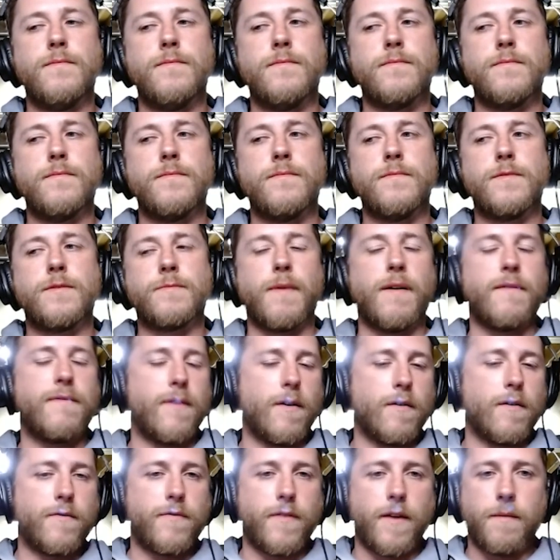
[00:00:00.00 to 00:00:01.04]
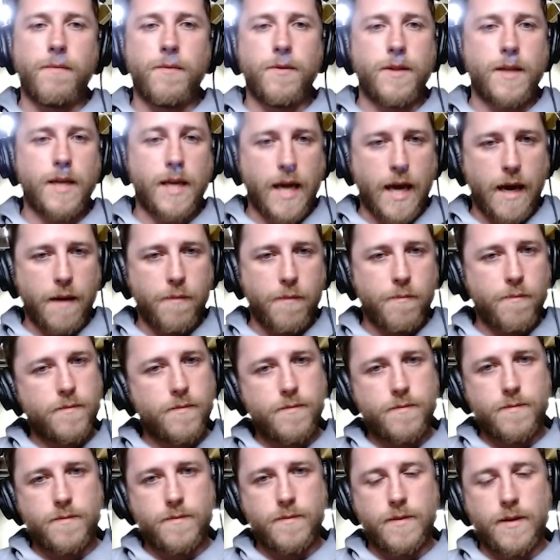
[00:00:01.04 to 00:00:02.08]
It's my favorite Fable in the game.
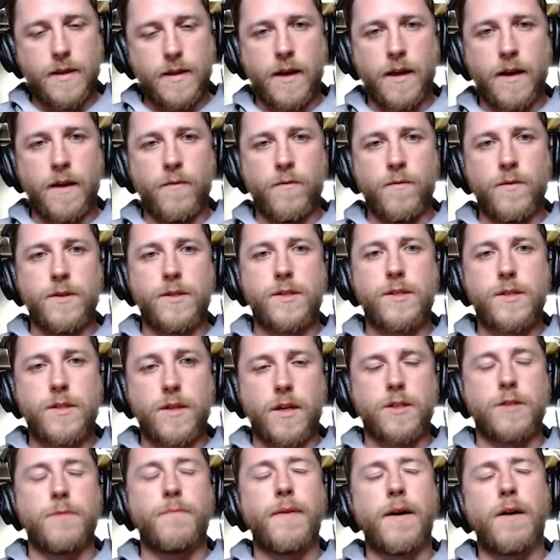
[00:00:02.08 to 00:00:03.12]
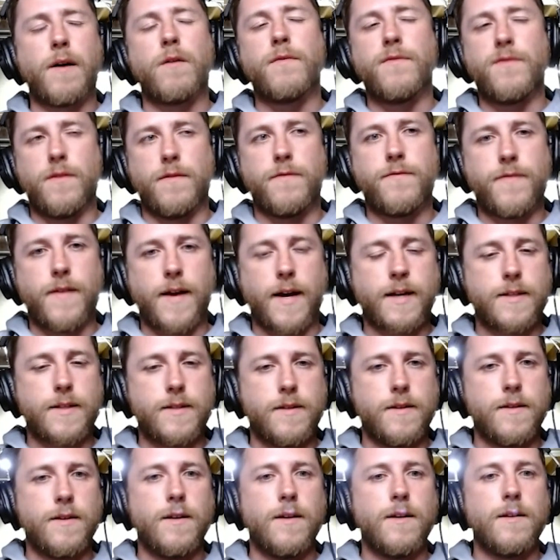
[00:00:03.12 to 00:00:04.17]
It was such a powerful effect
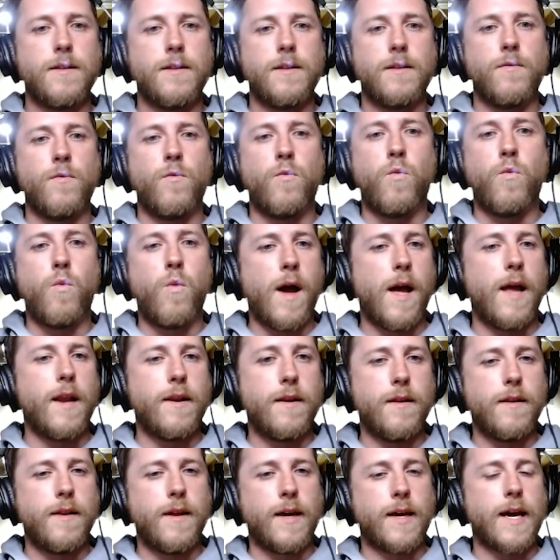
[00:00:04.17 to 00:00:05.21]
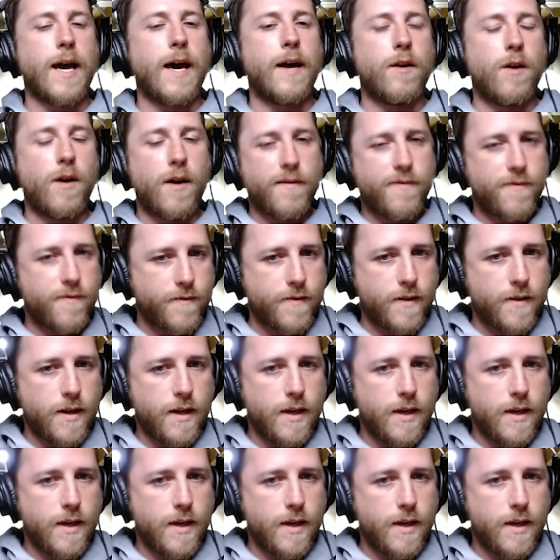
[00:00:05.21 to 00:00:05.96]
when it got off.